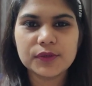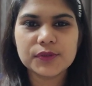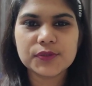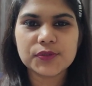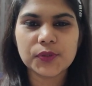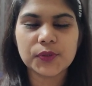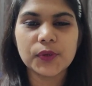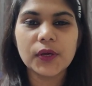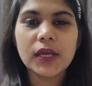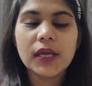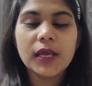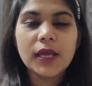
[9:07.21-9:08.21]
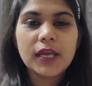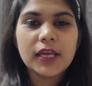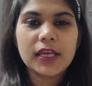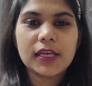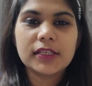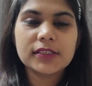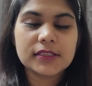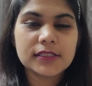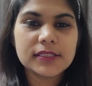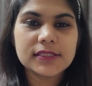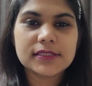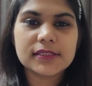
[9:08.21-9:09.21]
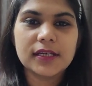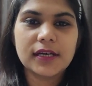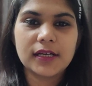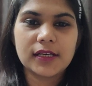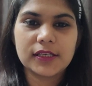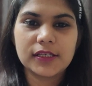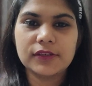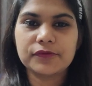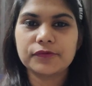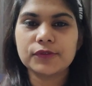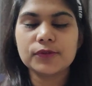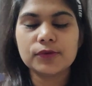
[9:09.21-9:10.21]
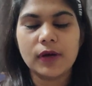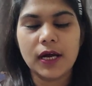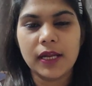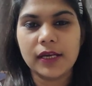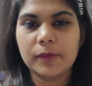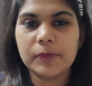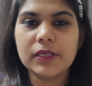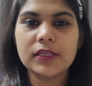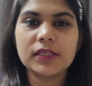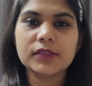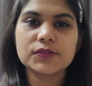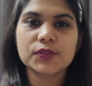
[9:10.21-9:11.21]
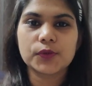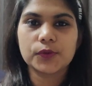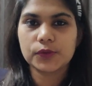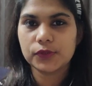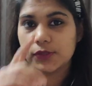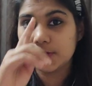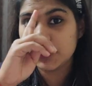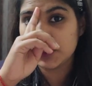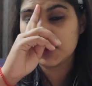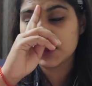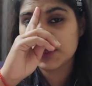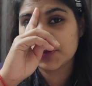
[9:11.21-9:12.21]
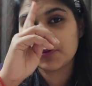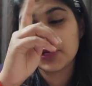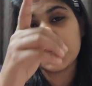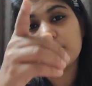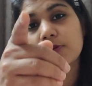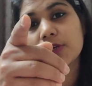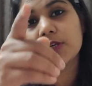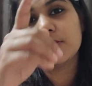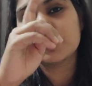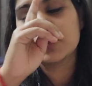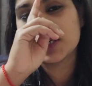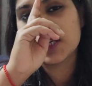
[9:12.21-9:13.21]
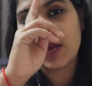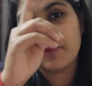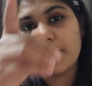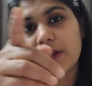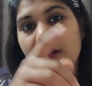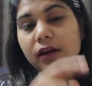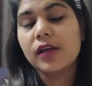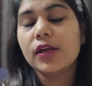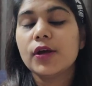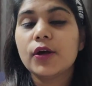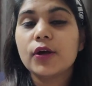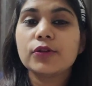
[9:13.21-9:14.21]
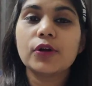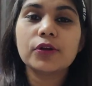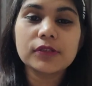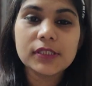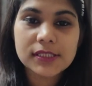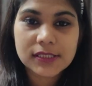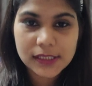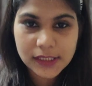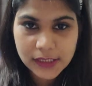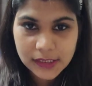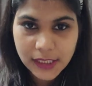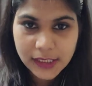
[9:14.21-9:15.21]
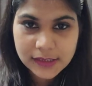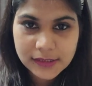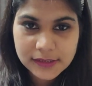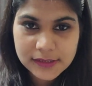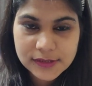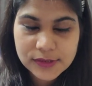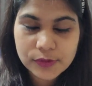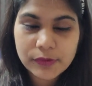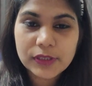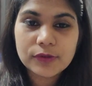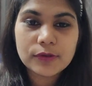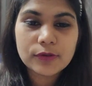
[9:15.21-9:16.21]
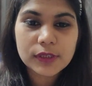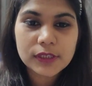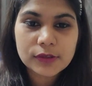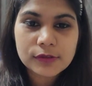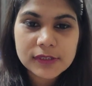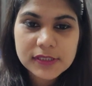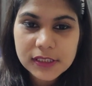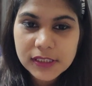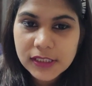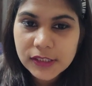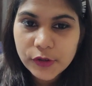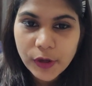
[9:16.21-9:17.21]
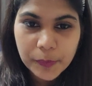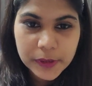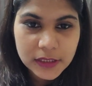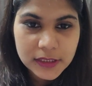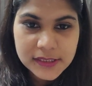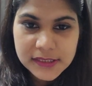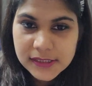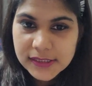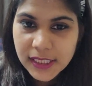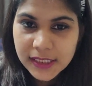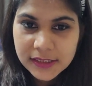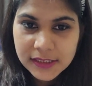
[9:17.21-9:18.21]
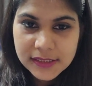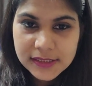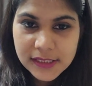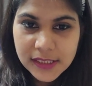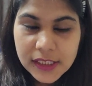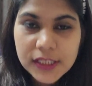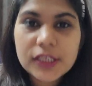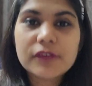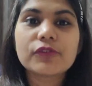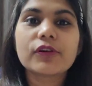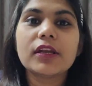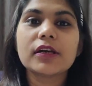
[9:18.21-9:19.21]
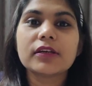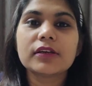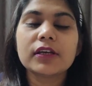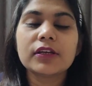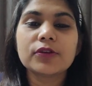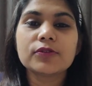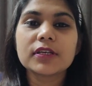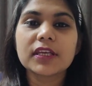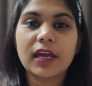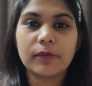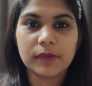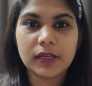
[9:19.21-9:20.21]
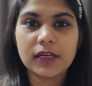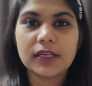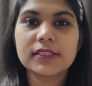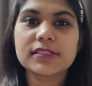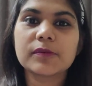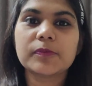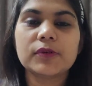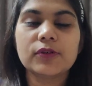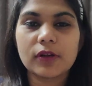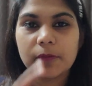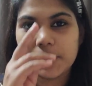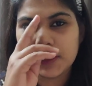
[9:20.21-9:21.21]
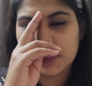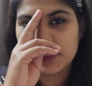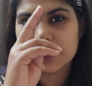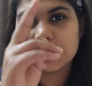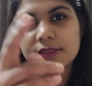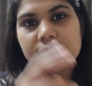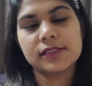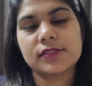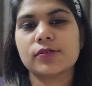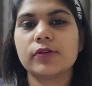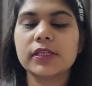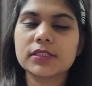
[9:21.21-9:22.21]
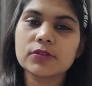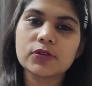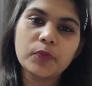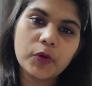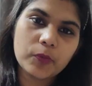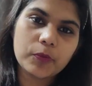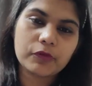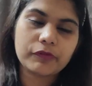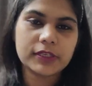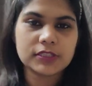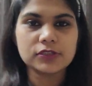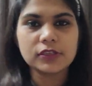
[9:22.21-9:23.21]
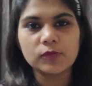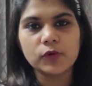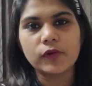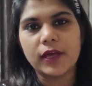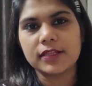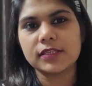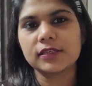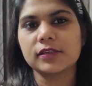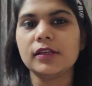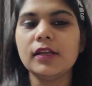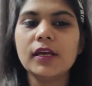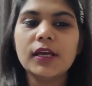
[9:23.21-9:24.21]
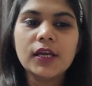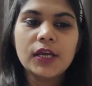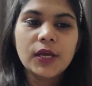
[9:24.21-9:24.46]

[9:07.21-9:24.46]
So here in this, if you are appearing, so you need to straight look into the camera, not on the screen like this. So when you look into the screen, your appearance is like this. If you are looking into the camera, your appearance is this. So it's look more professional, more ethical.